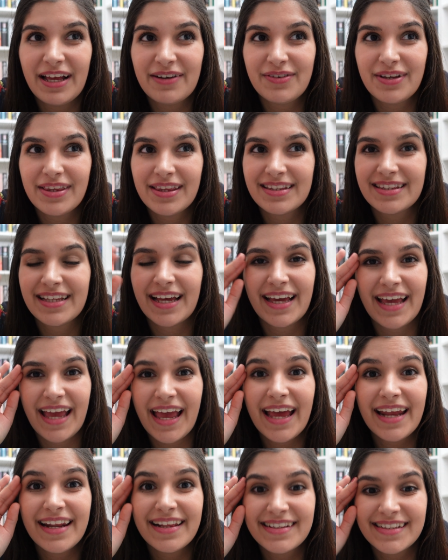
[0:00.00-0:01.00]
everything they
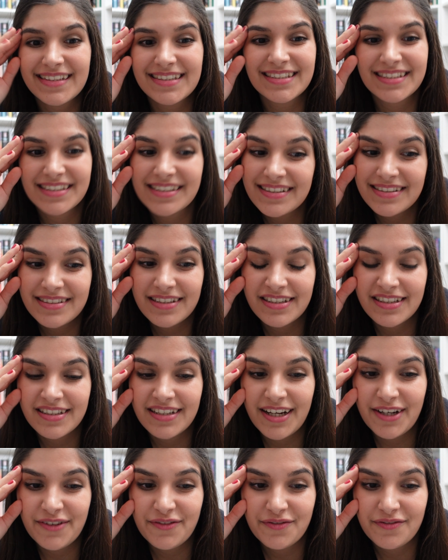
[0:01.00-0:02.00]
can, and it's still not
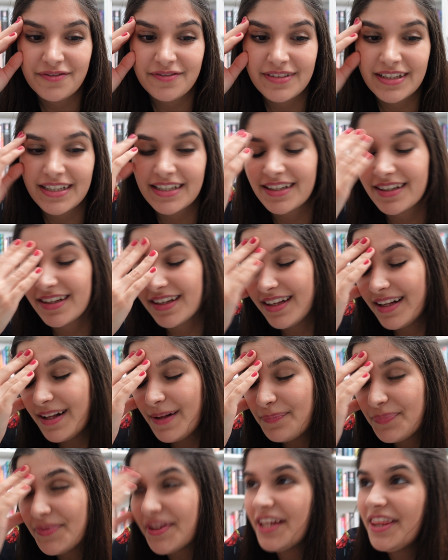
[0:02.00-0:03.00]
enough. Like
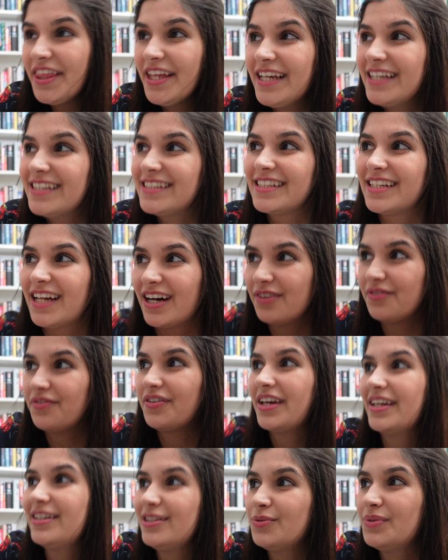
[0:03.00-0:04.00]
nothing is enough,
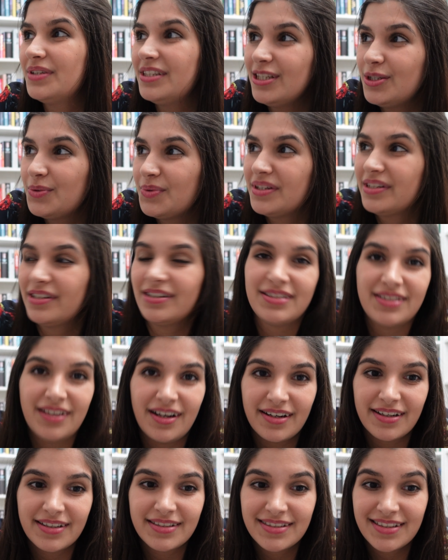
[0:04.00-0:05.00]
and 2020
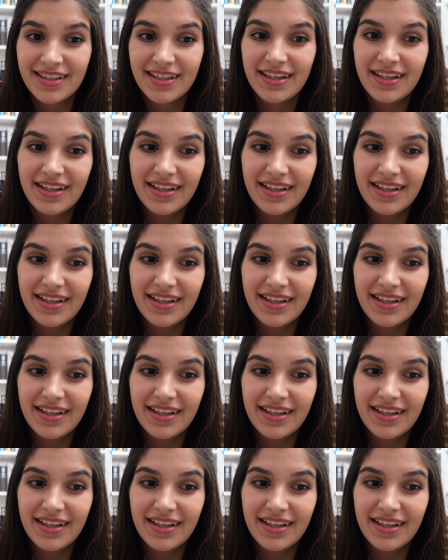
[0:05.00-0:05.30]
sucks.